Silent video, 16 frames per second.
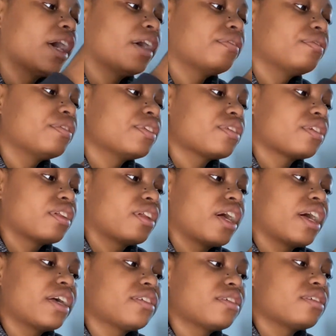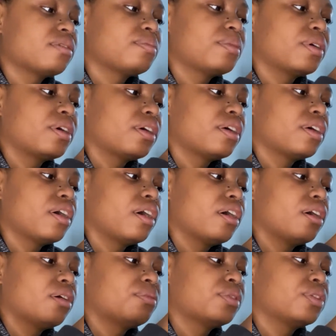friends in classes, but
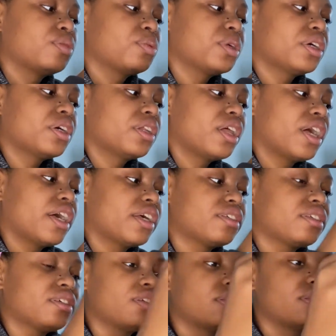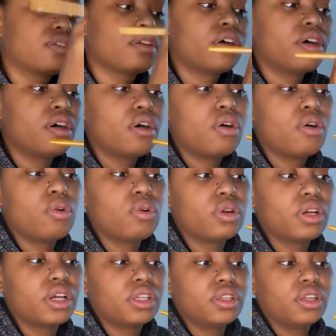between classes or
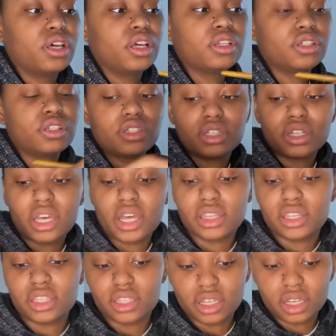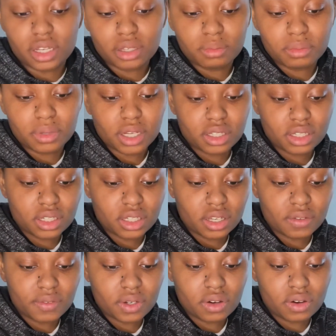at lunch, at the time I didn't
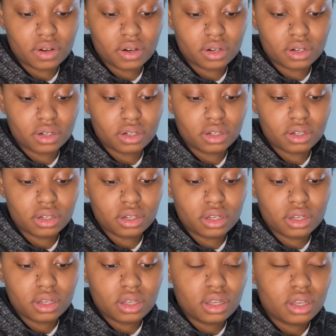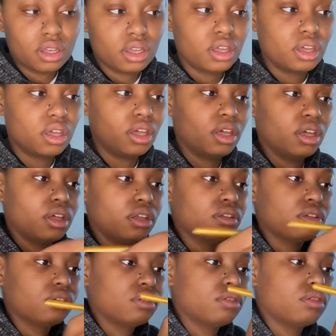have a car,
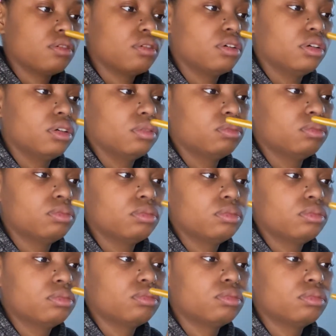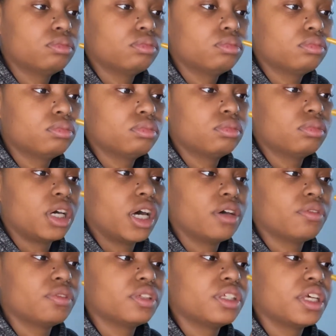and I
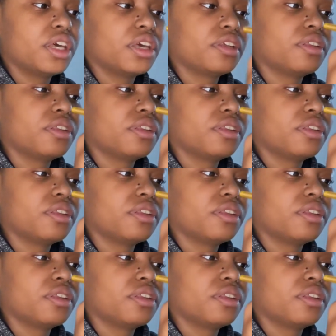would take